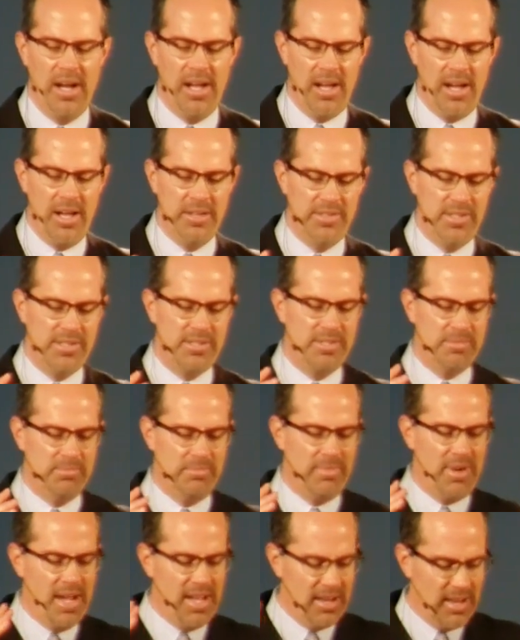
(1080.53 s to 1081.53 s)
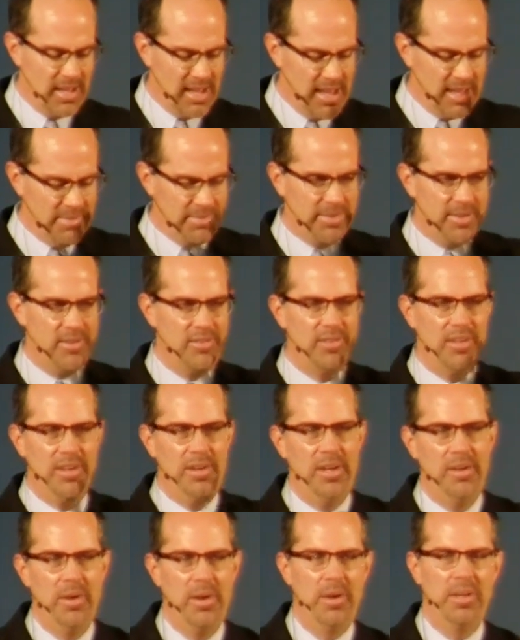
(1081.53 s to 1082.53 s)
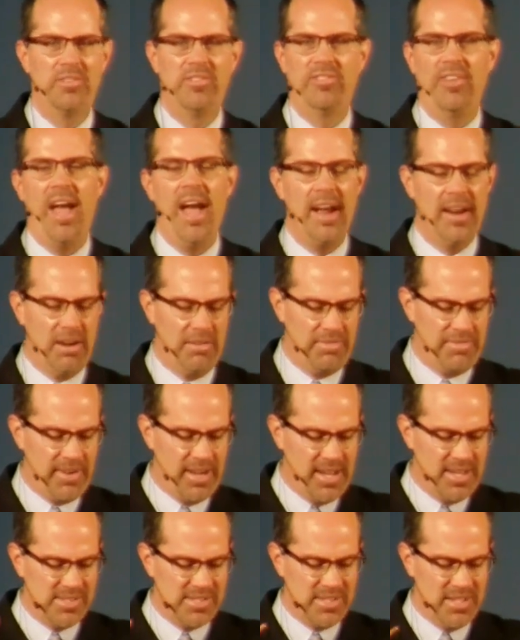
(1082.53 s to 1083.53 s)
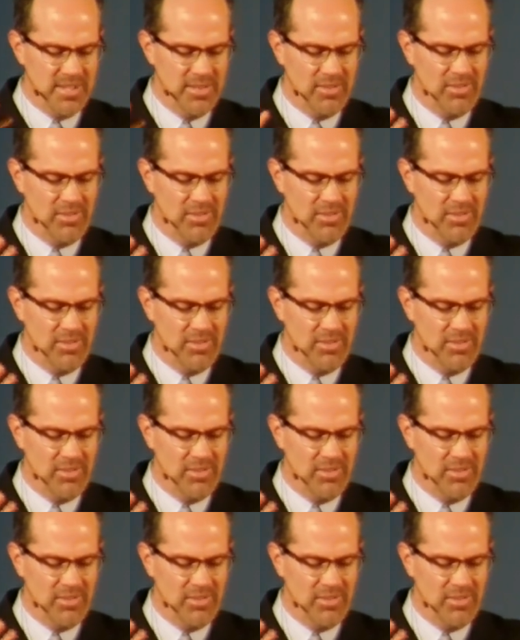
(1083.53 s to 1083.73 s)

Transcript: I, I just, my life is a, a sacrifice